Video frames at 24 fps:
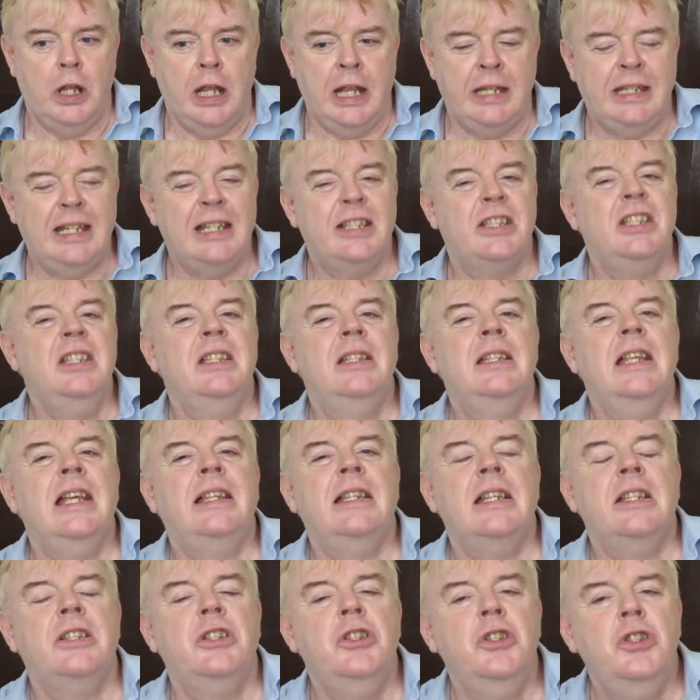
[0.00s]
it, is,
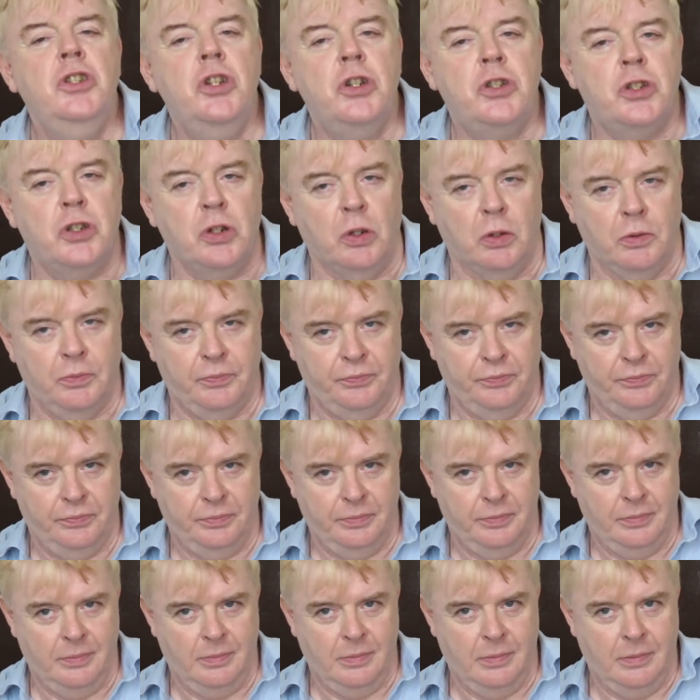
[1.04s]
it is neutral
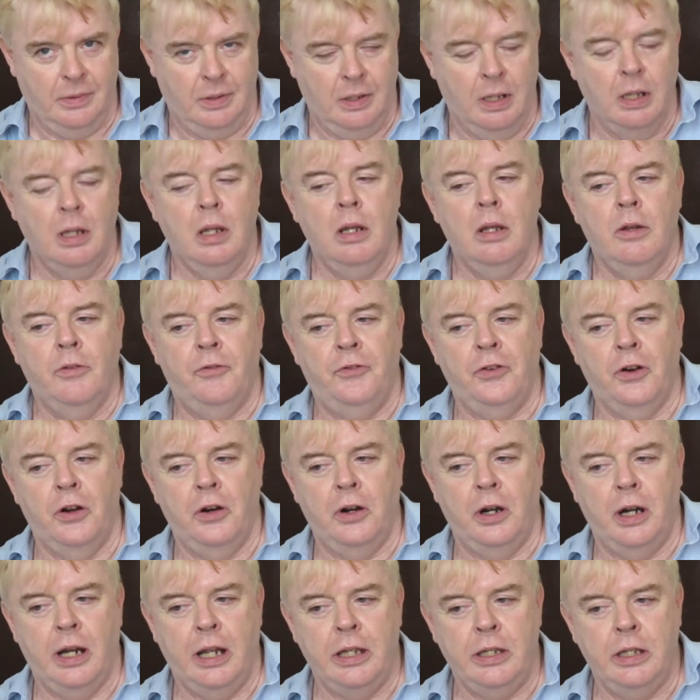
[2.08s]

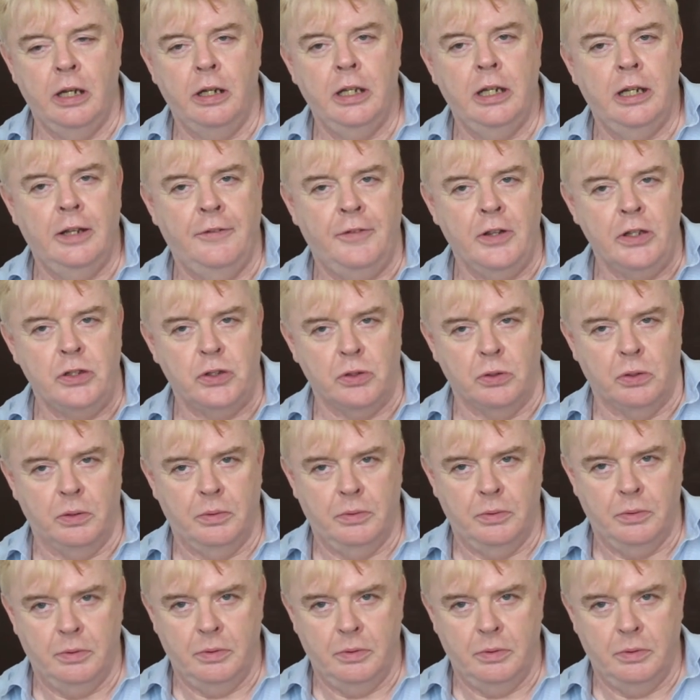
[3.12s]
for a young individual,